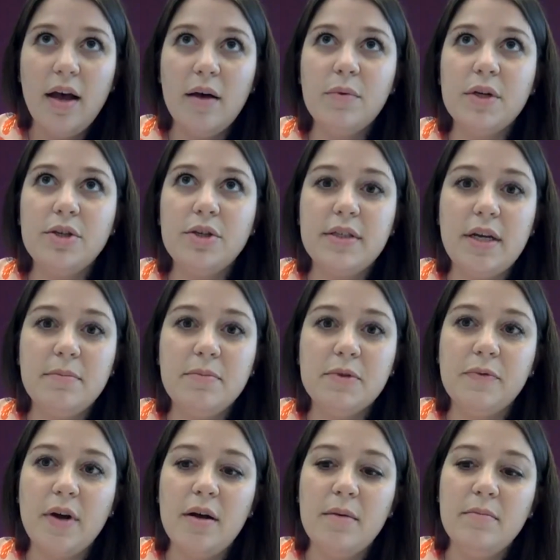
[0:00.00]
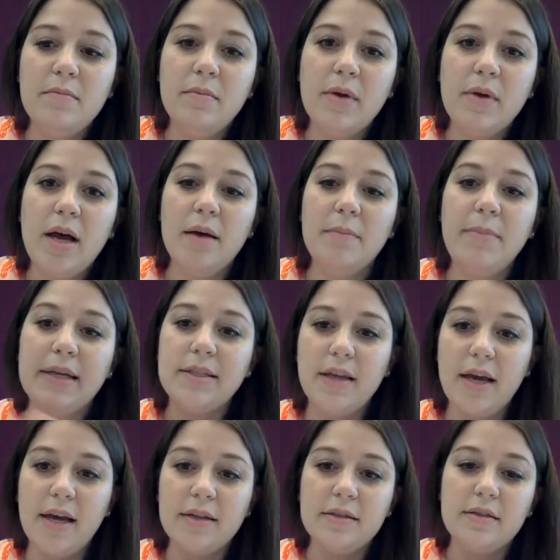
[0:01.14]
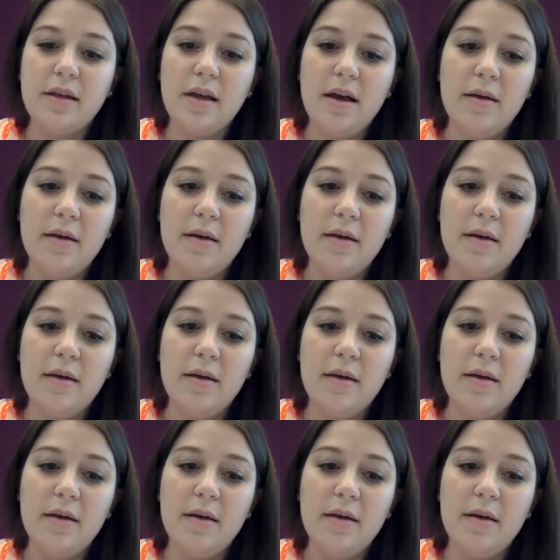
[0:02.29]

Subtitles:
which stems from Basquiat's